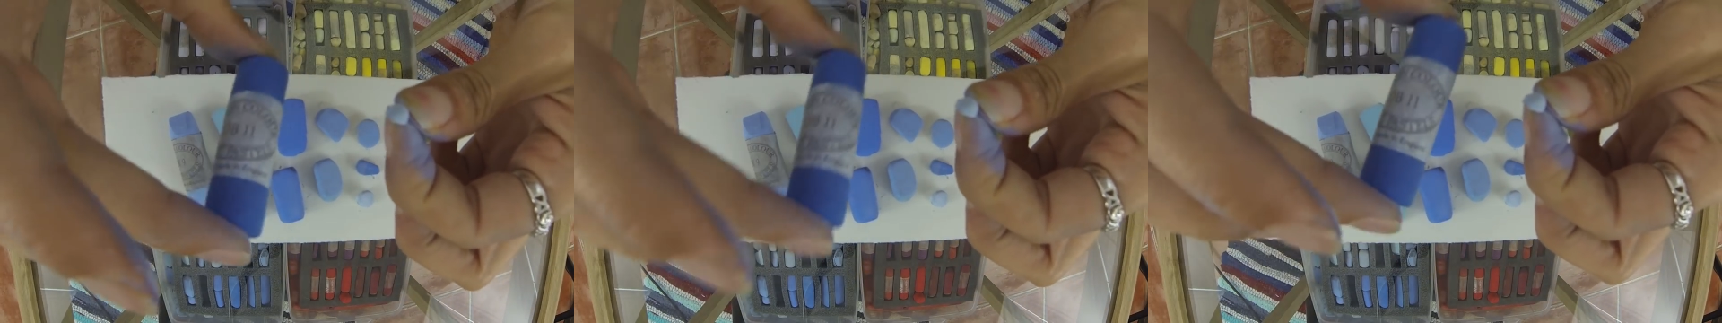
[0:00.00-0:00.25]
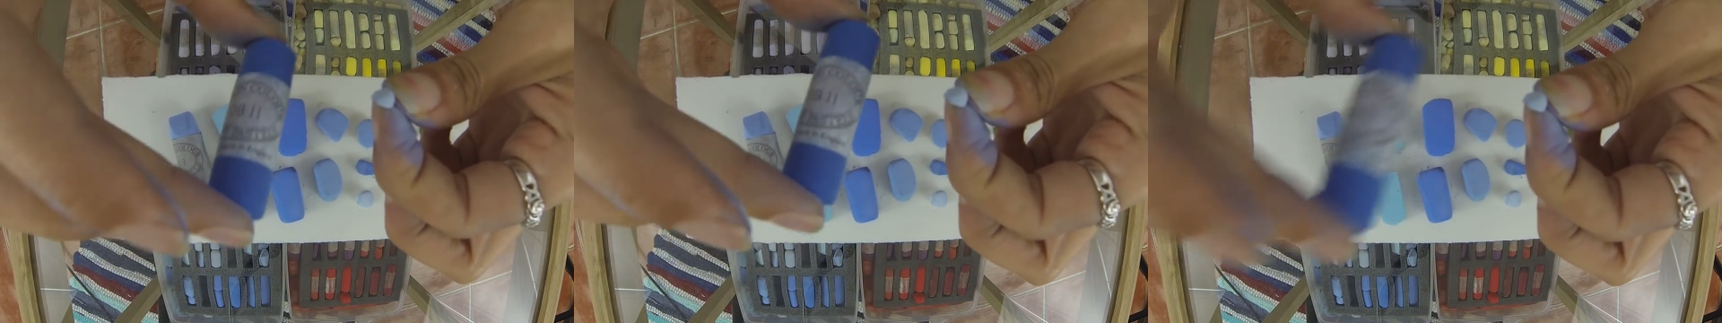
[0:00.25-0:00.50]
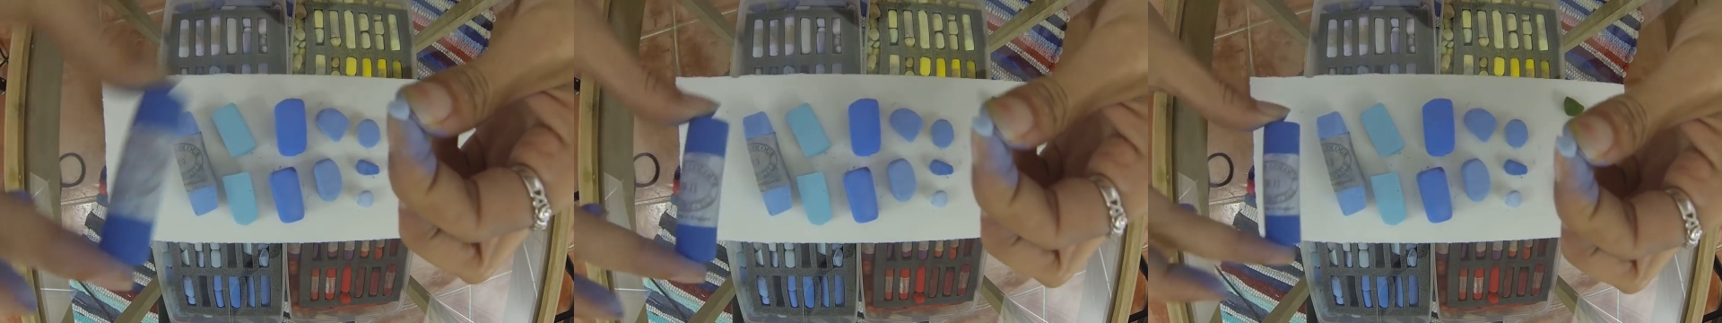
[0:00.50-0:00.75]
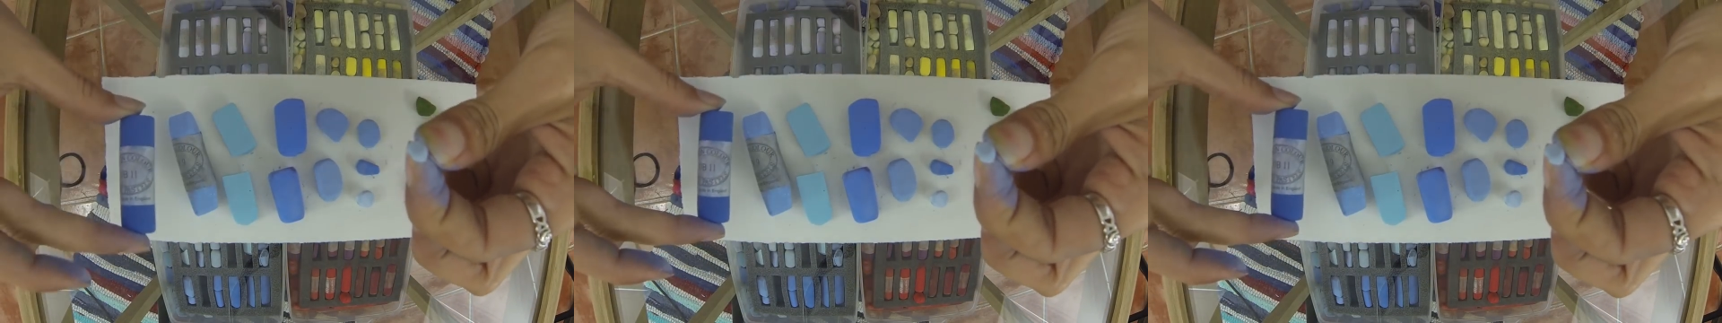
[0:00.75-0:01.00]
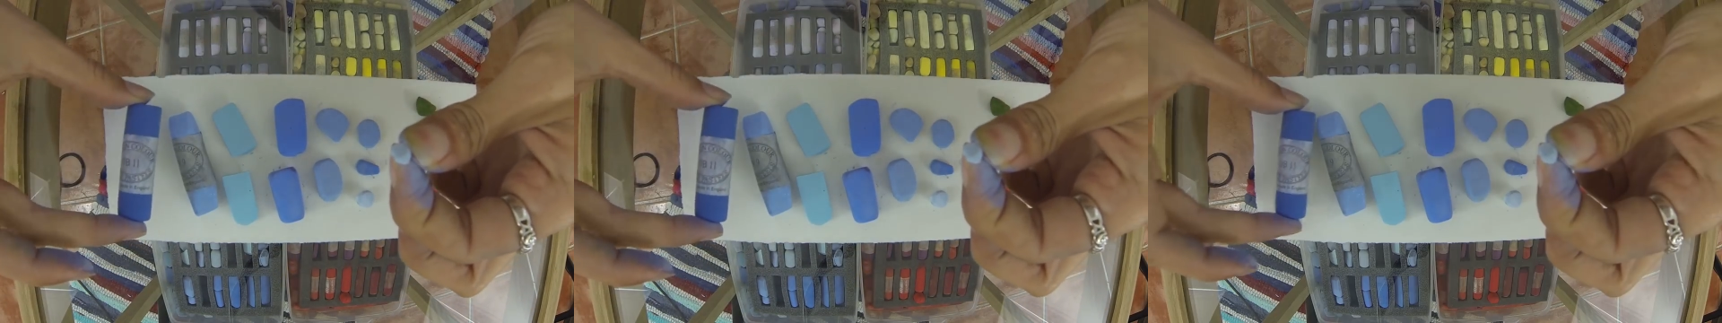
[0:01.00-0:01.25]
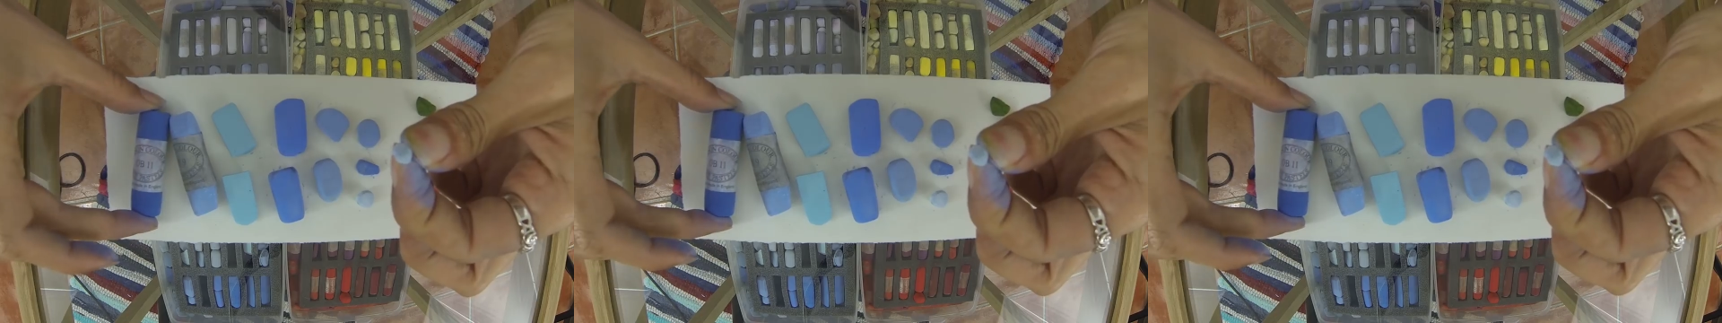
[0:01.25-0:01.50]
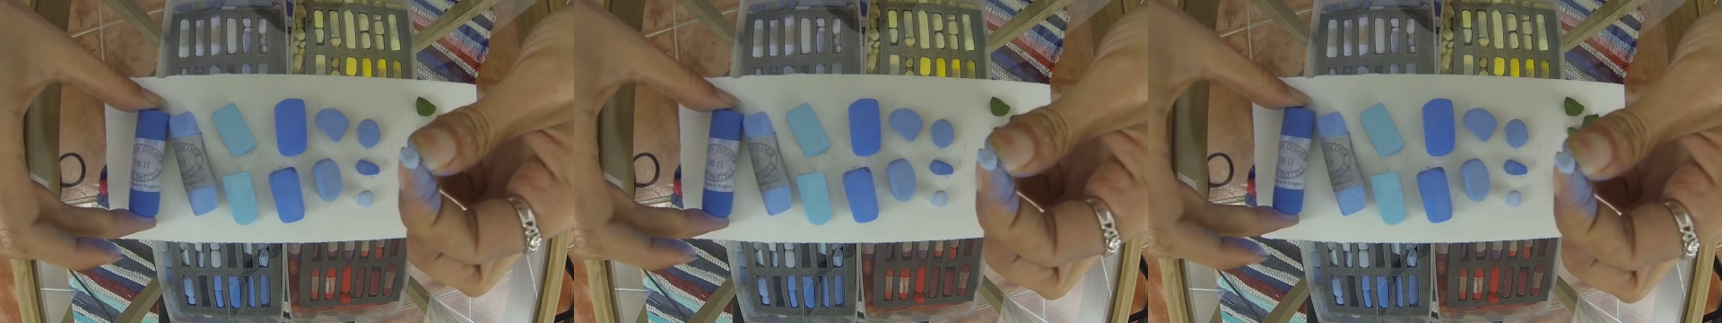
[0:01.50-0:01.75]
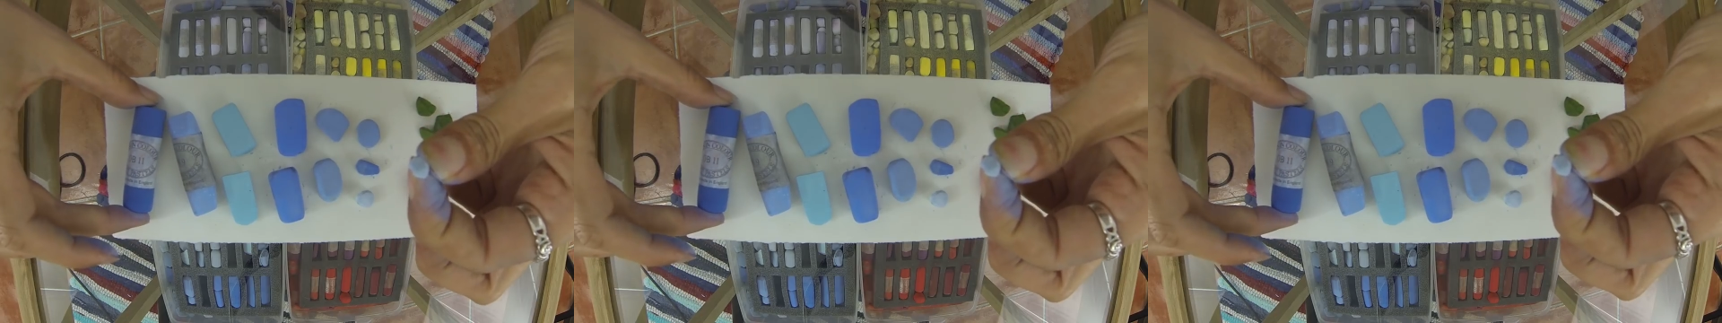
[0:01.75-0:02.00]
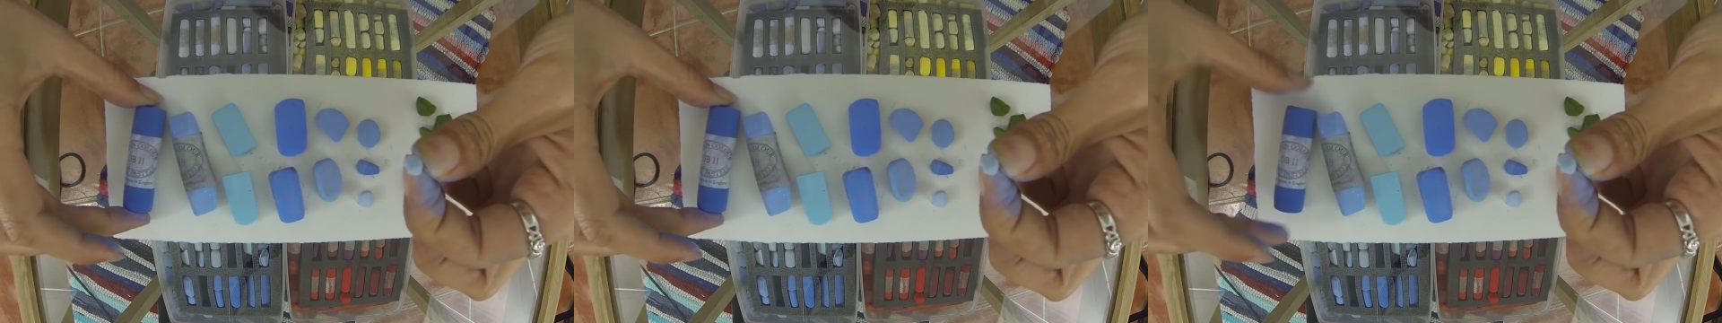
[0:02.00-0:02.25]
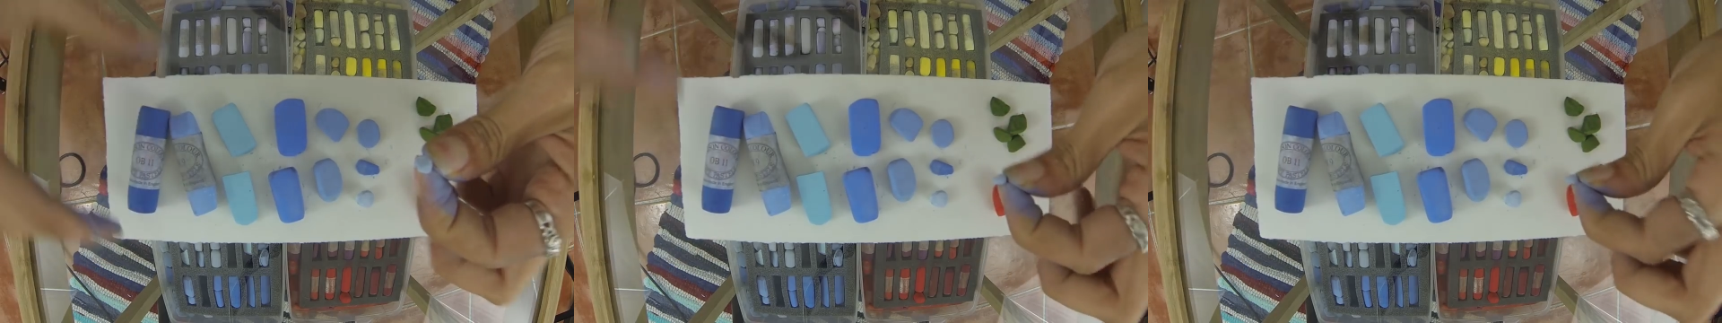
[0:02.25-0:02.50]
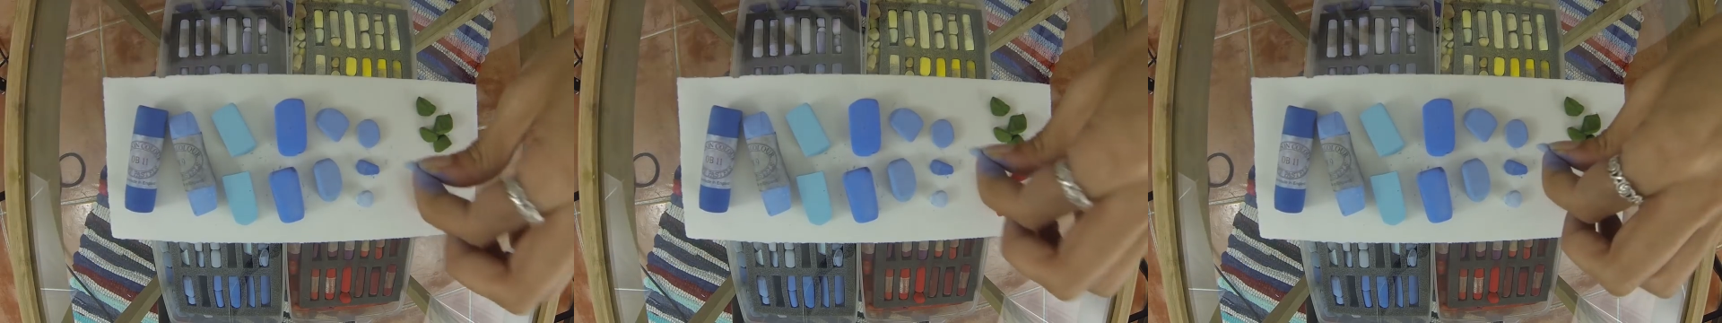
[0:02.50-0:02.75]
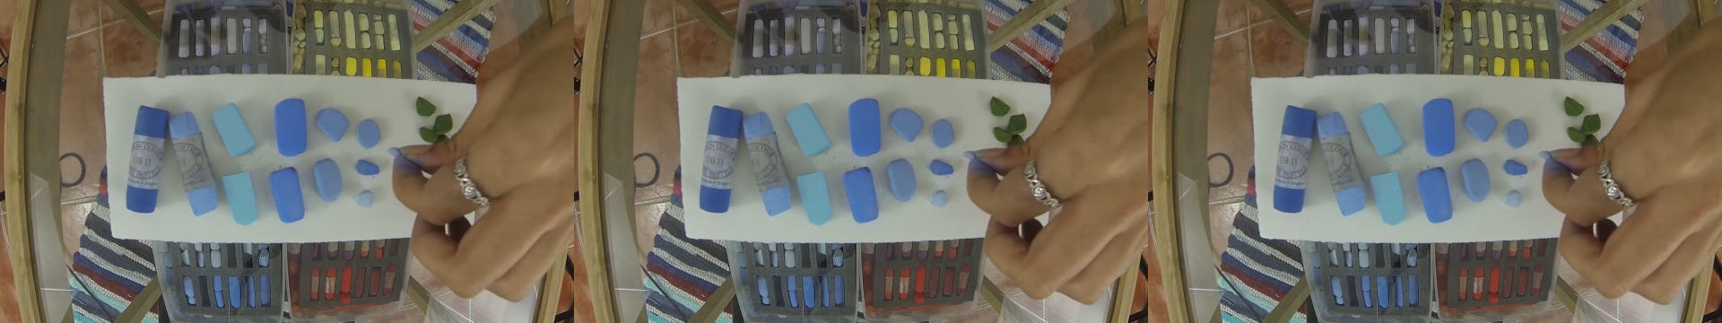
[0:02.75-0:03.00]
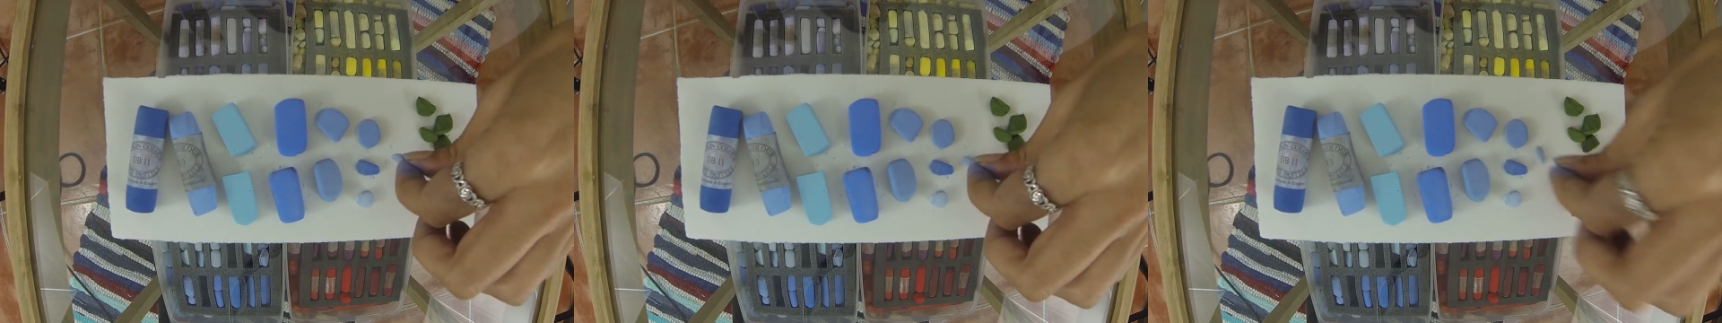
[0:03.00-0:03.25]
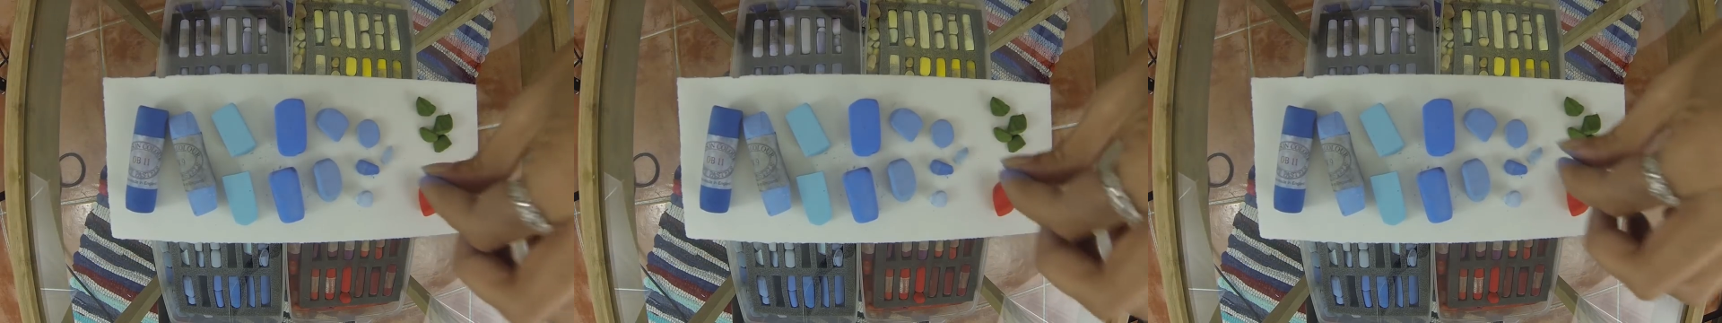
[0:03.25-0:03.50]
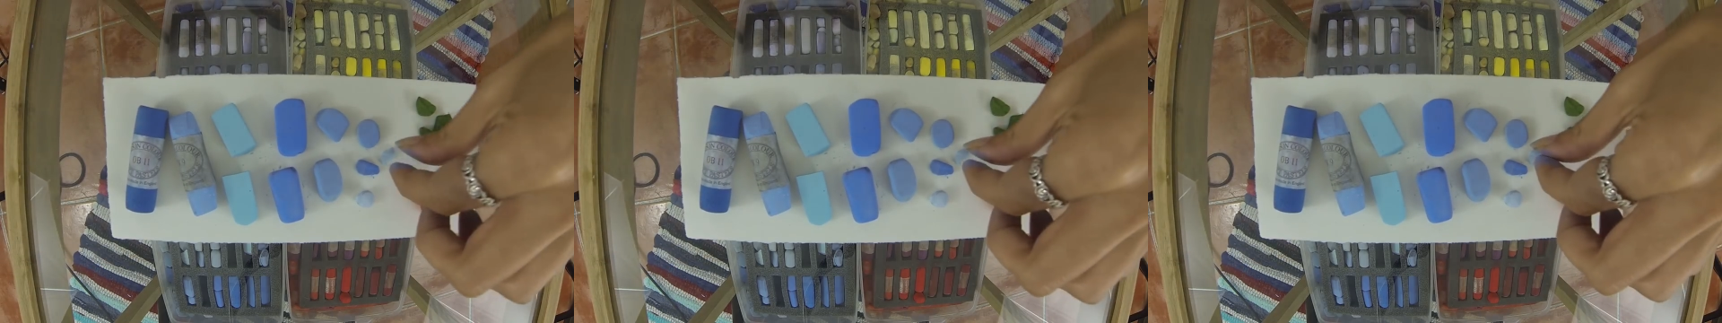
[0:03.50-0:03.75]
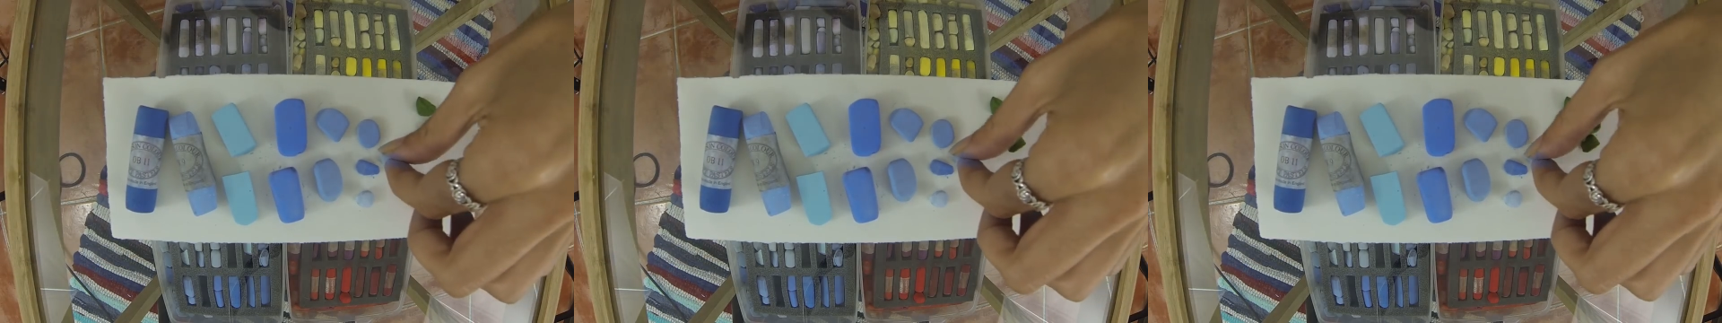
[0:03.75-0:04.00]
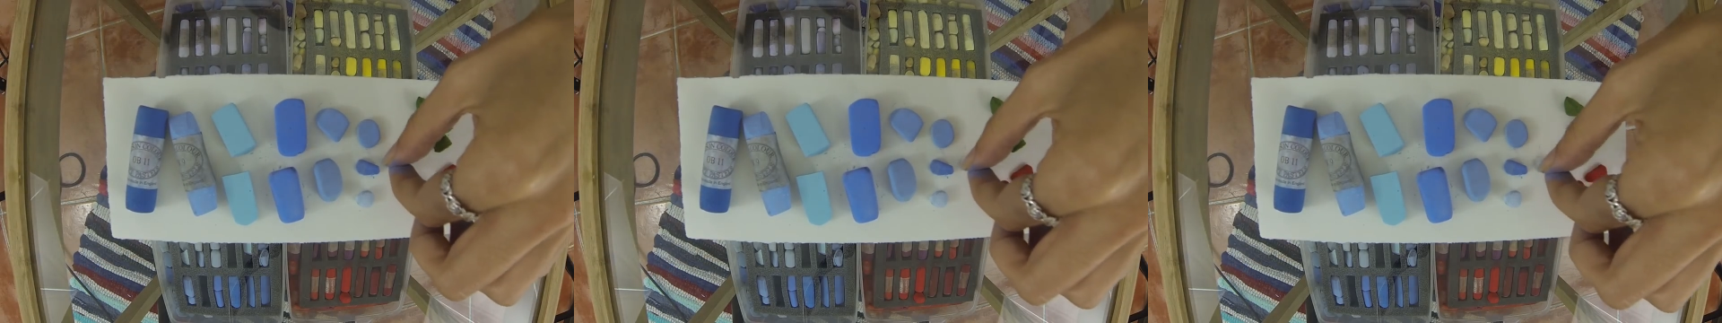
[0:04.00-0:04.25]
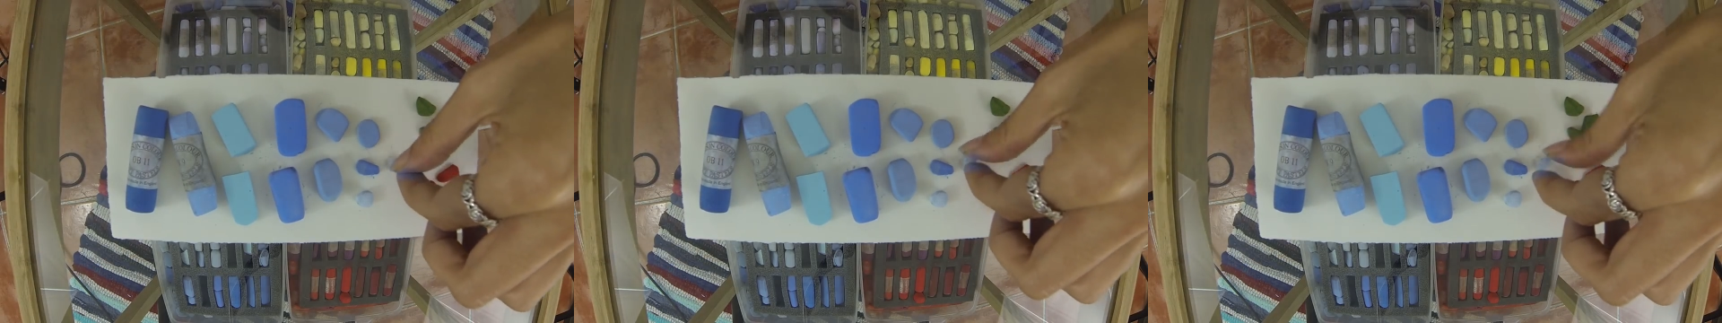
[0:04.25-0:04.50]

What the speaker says: Nobody's mouth can be seen.